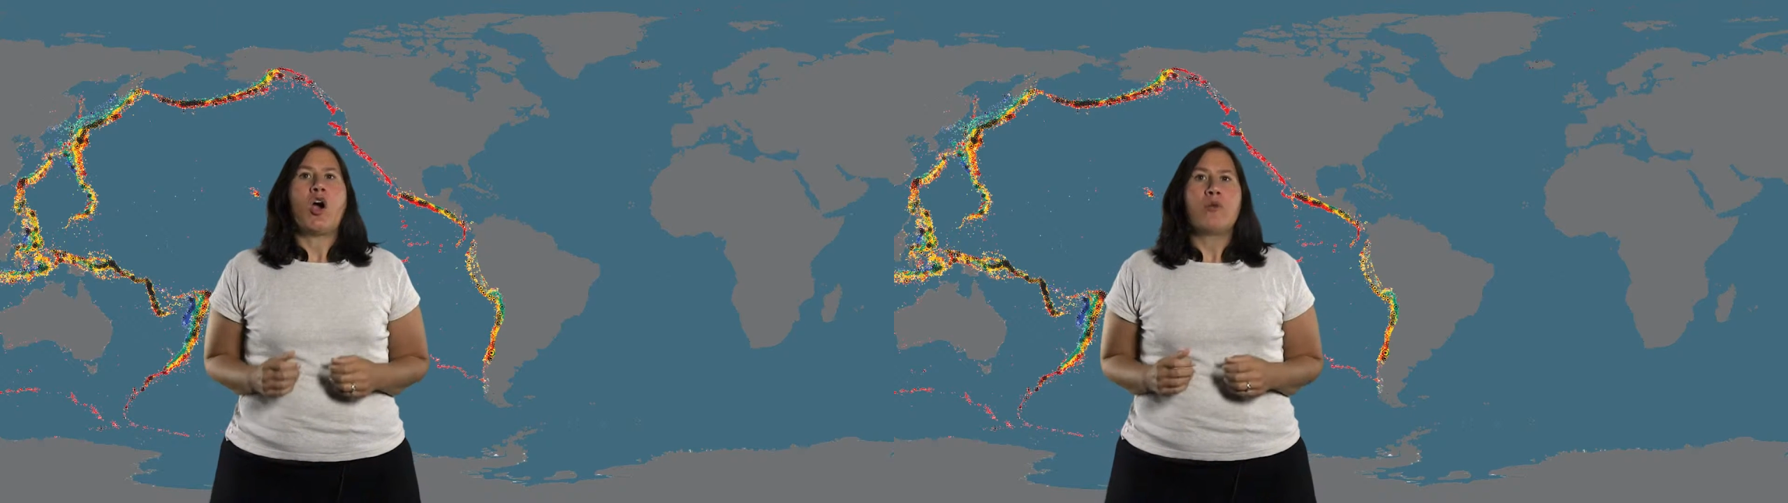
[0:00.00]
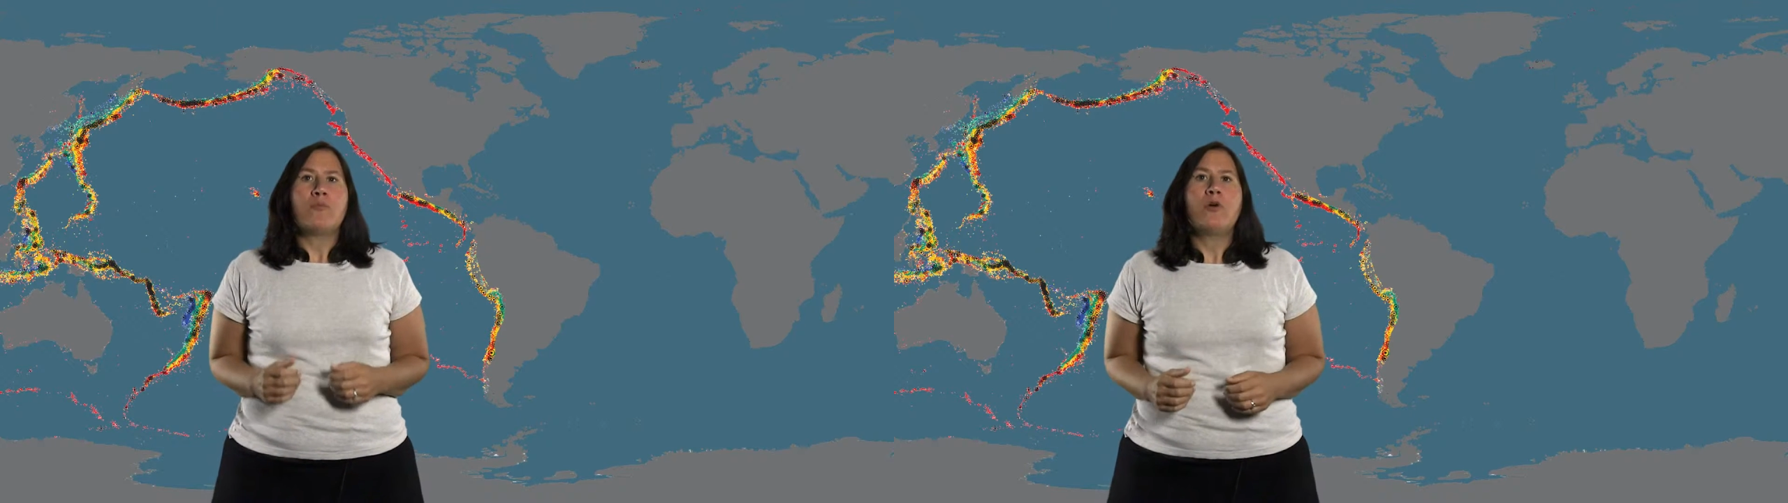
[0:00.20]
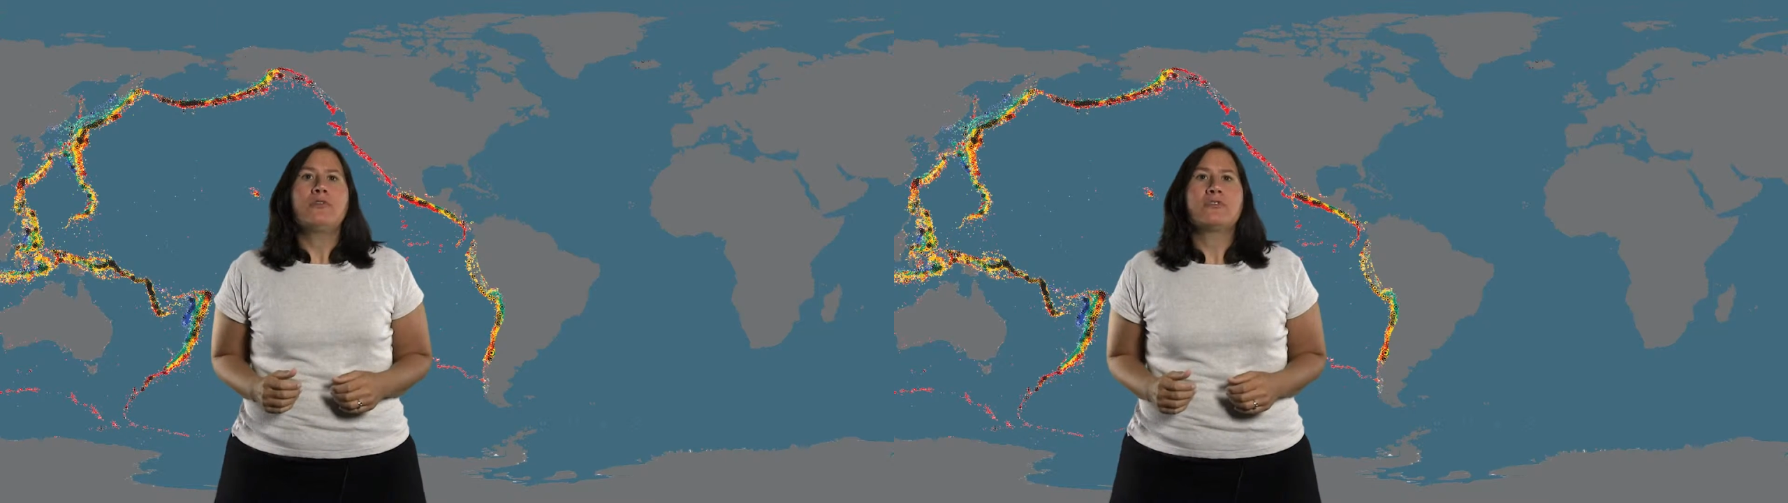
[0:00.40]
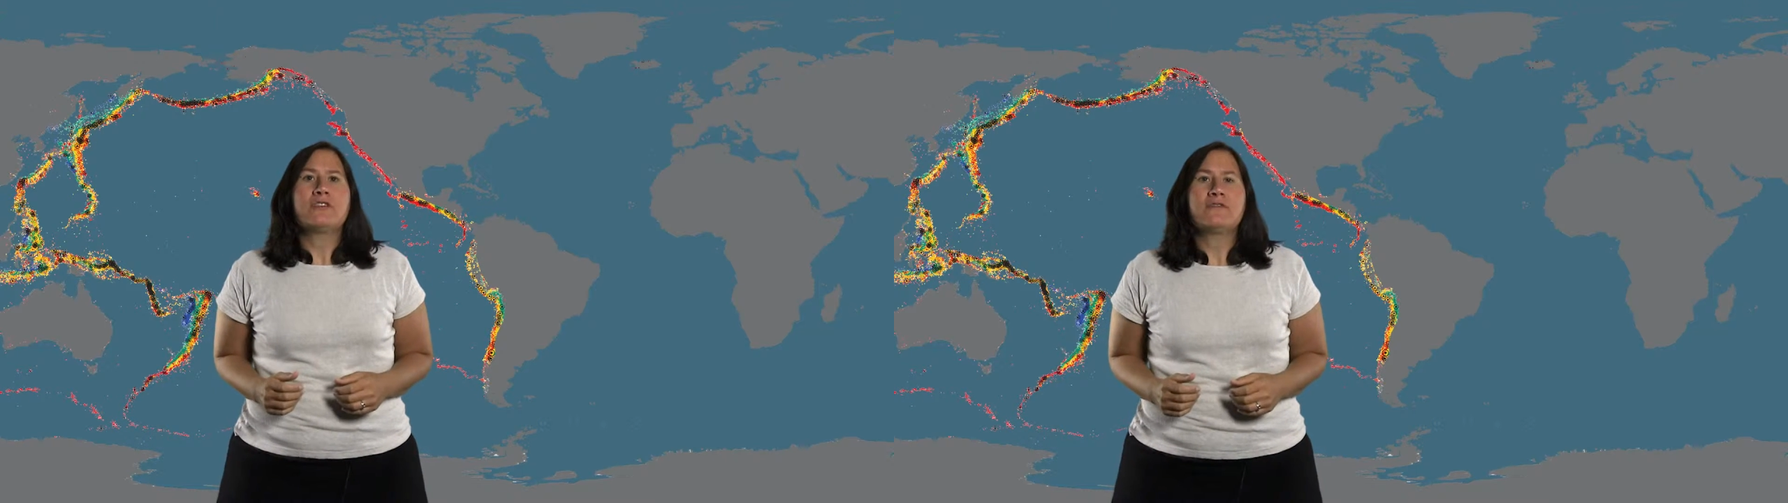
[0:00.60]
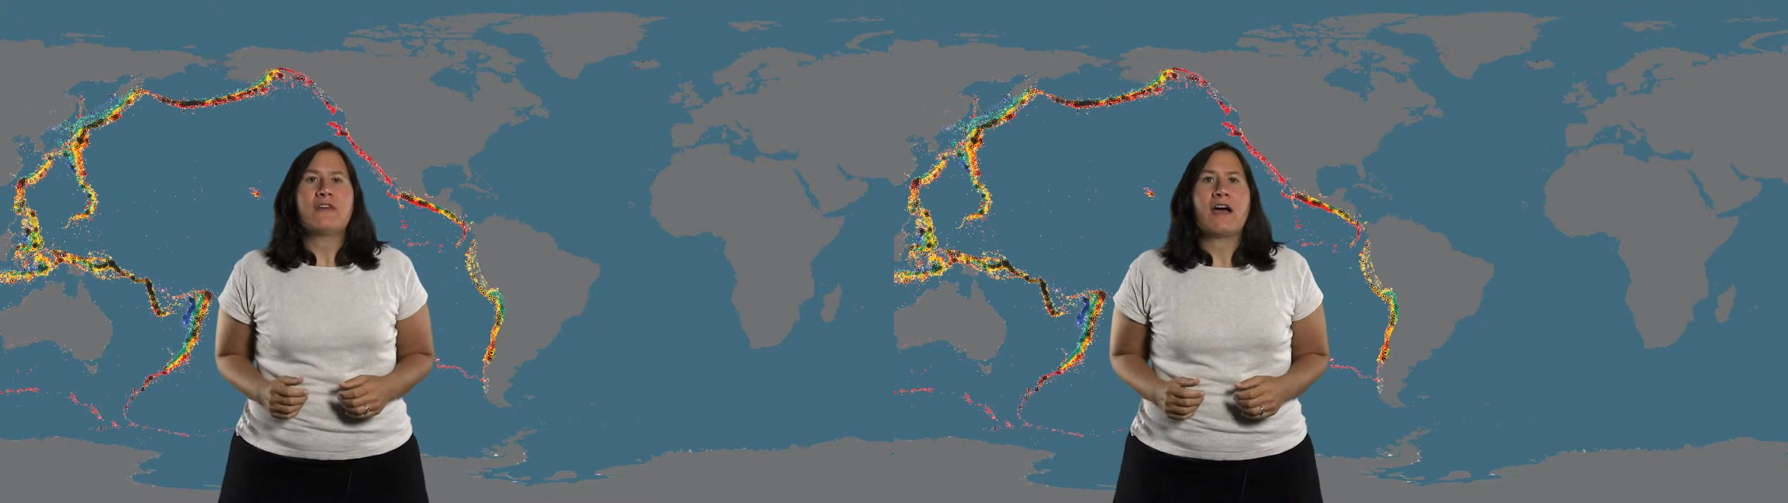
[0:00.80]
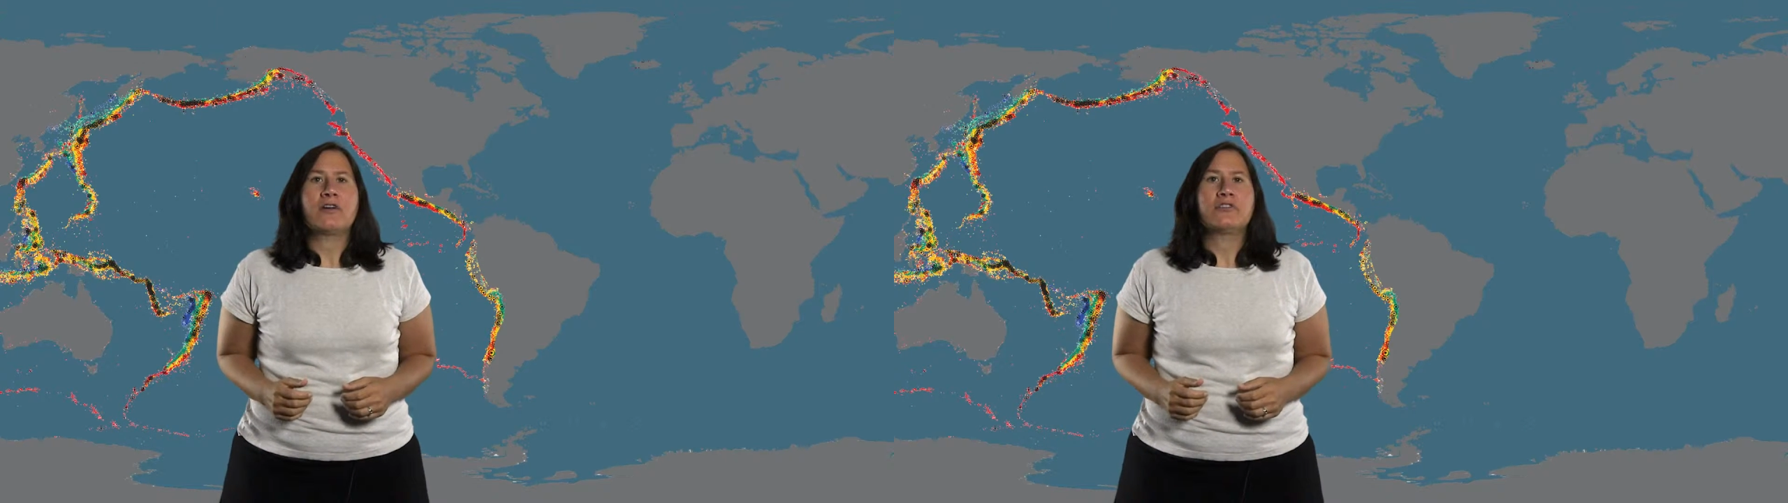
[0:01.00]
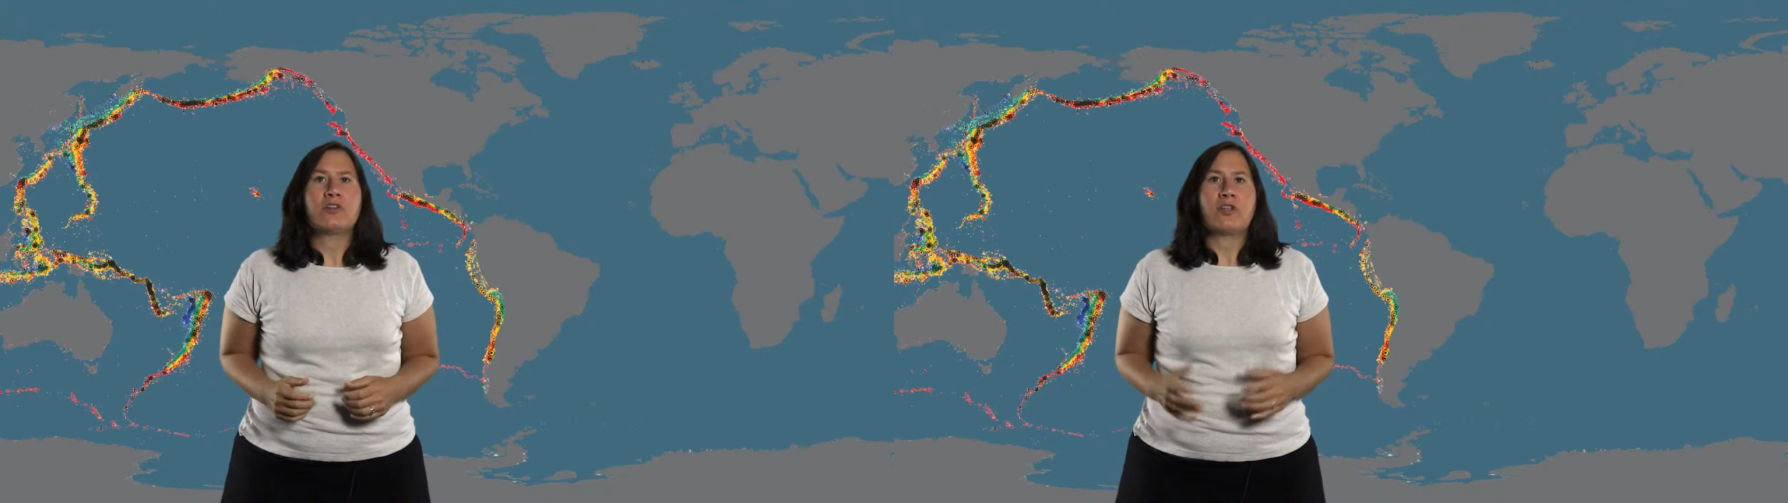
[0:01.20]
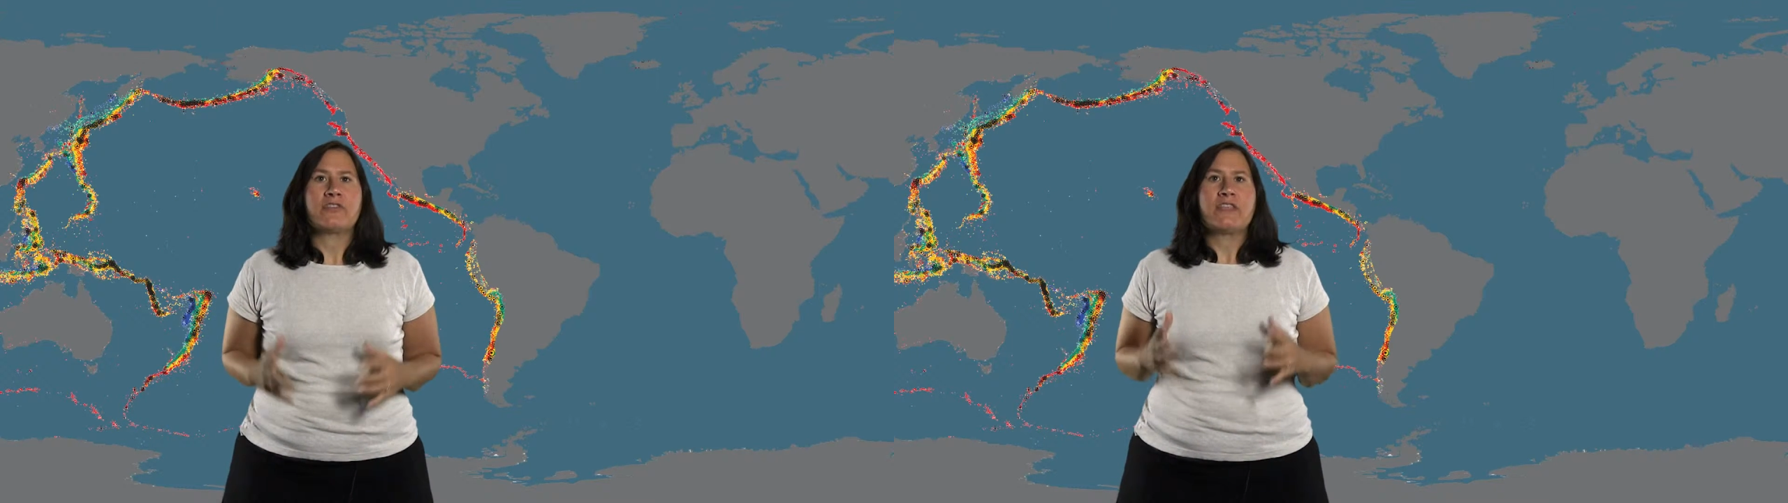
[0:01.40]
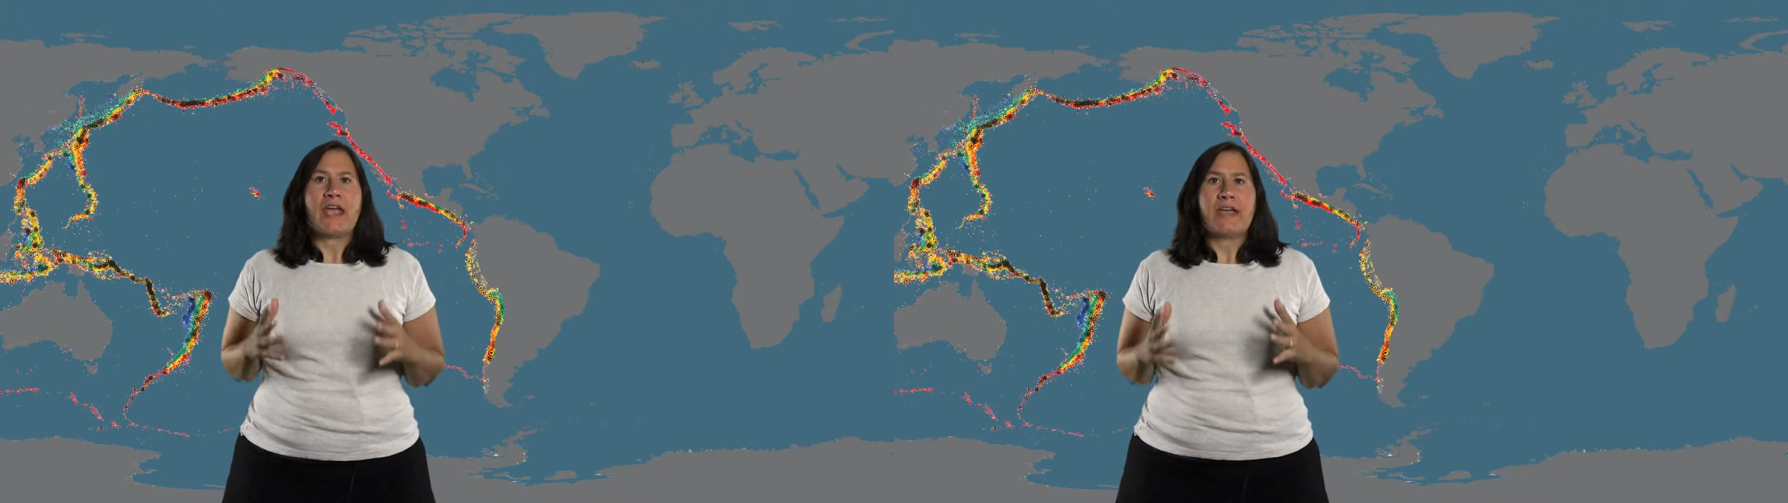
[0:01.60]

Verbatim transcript: are mostly found along the